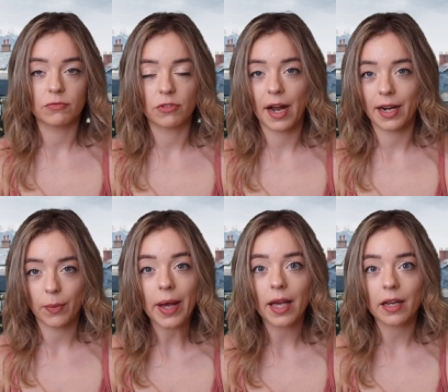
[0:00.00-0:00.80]
ran
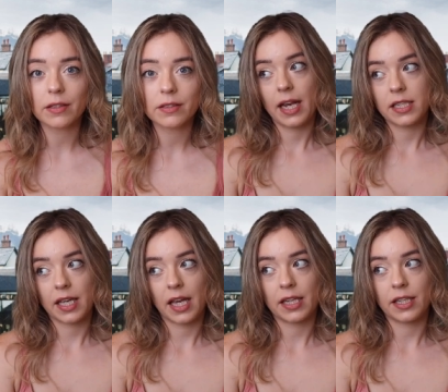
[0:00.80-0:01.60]
away,
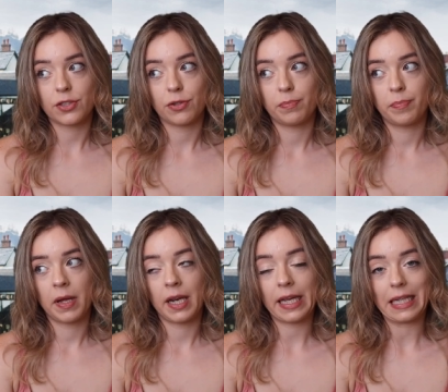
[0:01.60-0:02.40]
indicating to
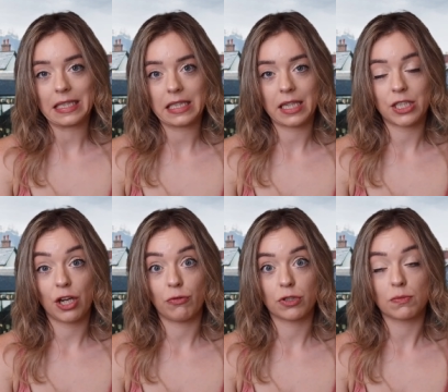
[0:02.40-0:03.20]
police that
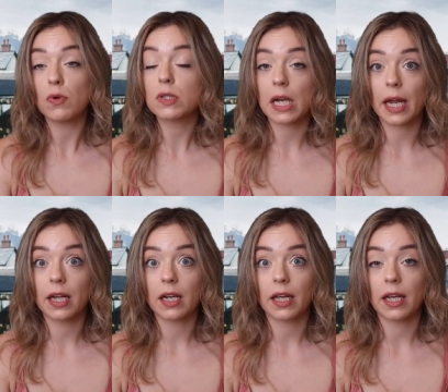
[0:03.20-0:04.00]
she was most
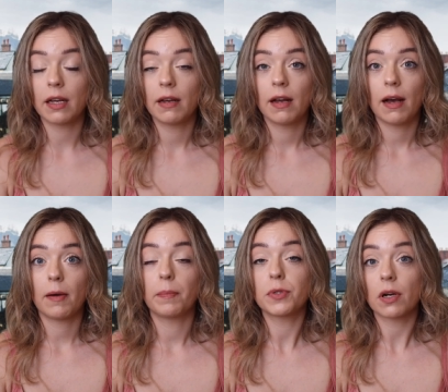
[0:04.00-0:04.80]
likely
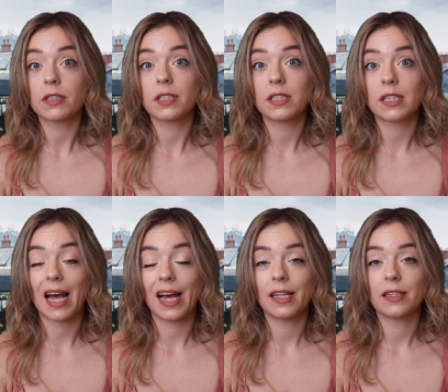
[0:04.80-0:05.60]
abducted
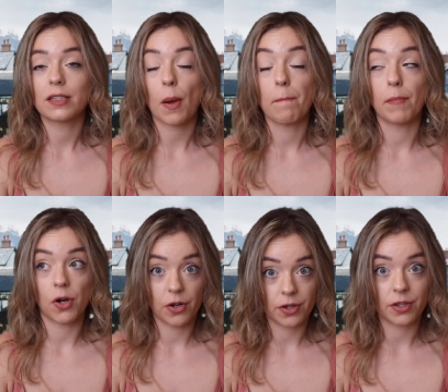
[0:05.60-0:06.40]
and
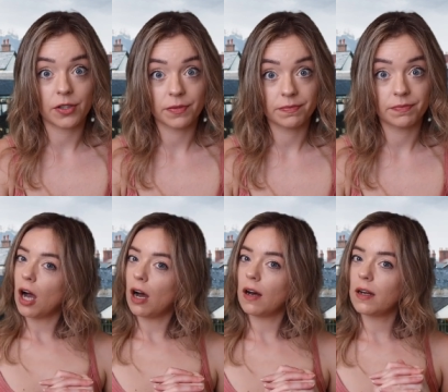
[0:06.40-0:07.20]
murdered.
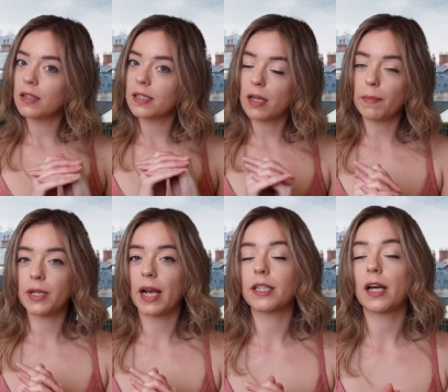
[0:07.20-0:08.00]
On the
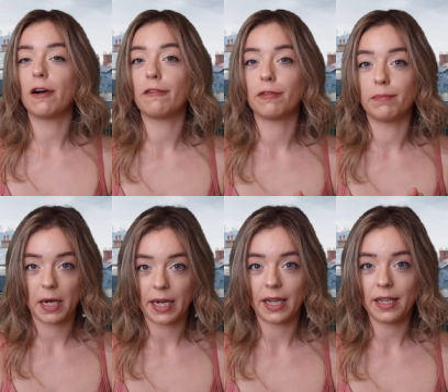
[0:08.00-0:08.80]
subject of
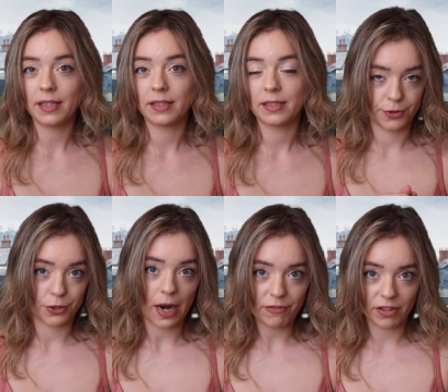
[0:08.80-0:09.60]
money,
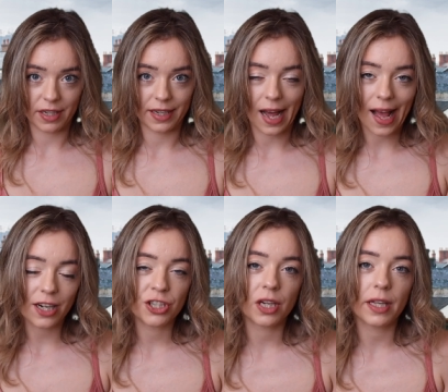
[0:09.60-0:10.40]
Travelling
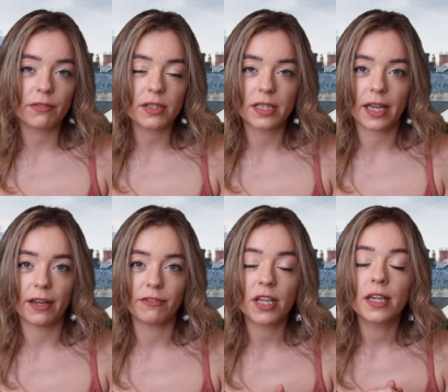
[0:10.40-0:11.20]
actually
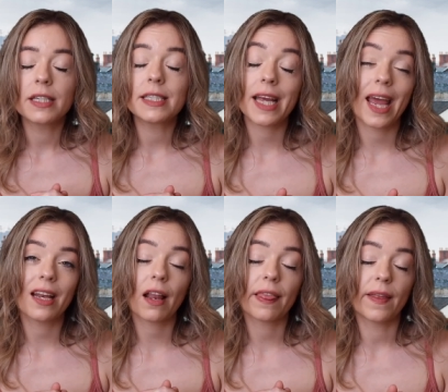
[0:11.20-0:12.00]
received
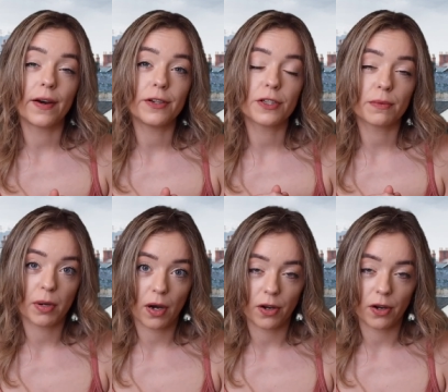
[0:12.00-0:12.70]
£10,000,